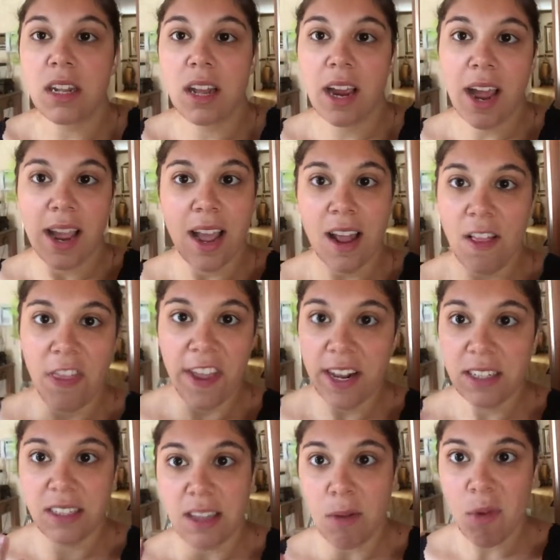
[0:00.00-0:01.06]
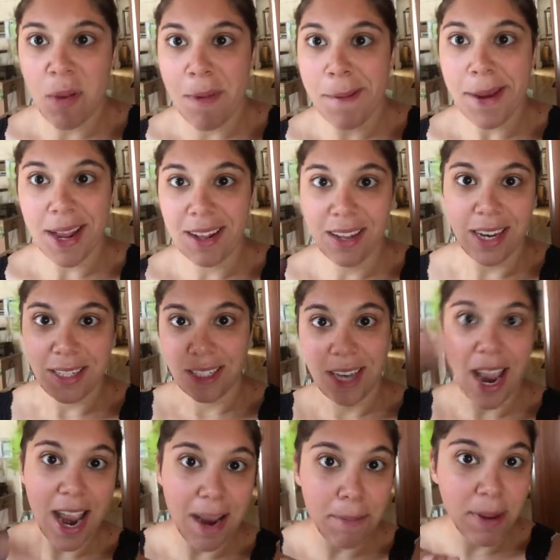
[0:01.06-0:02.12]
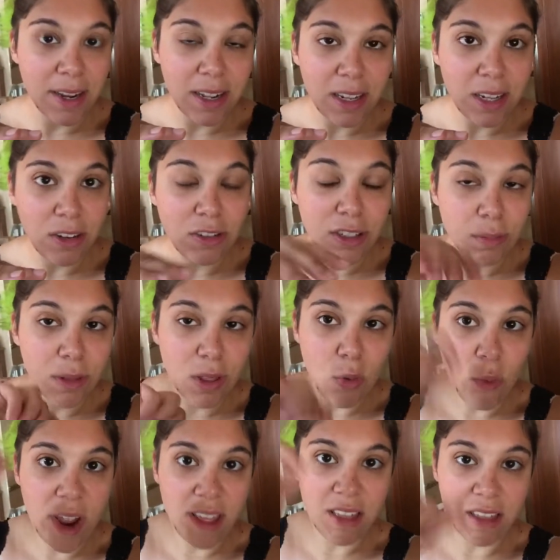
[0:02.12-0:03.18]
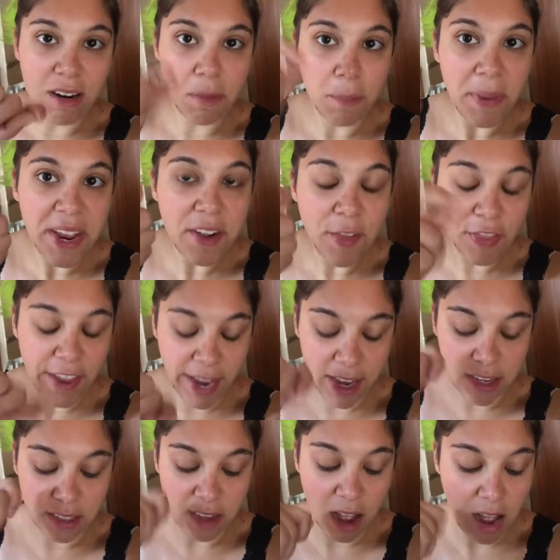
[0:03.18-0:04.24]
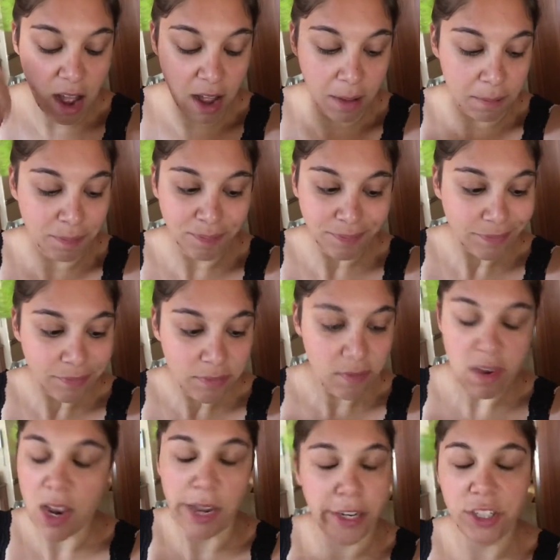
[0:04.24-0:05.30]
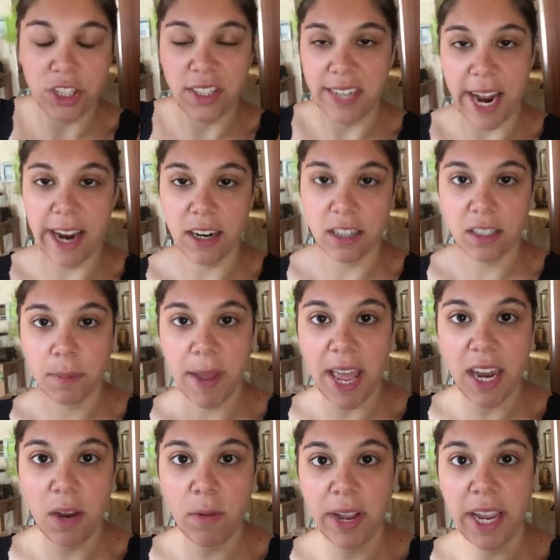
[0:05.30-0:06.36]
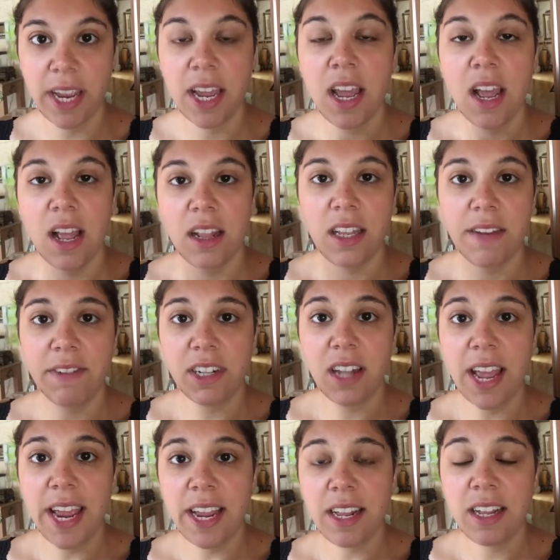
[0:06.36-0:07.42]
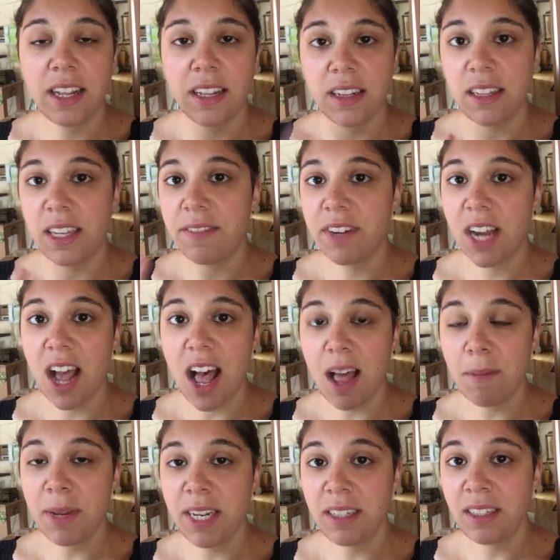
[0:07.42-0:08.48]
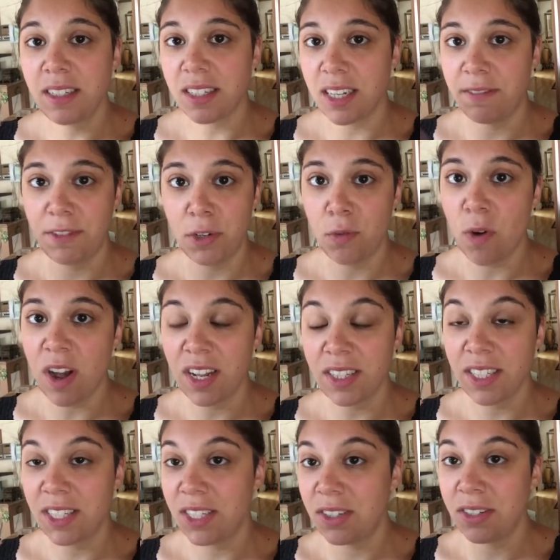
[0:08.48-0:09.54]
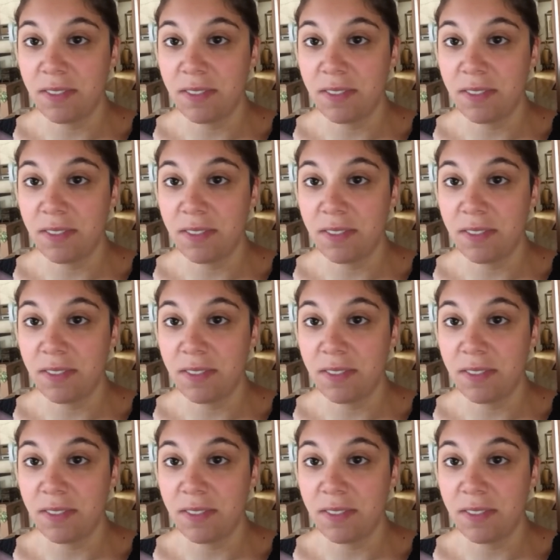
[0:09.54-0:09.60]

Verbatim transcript: Like I gotta think of some way. Maybe I could like tape it closed, but the way the little peel thing is, it just tears. But anyway, leave a like, leave a comment if you want to.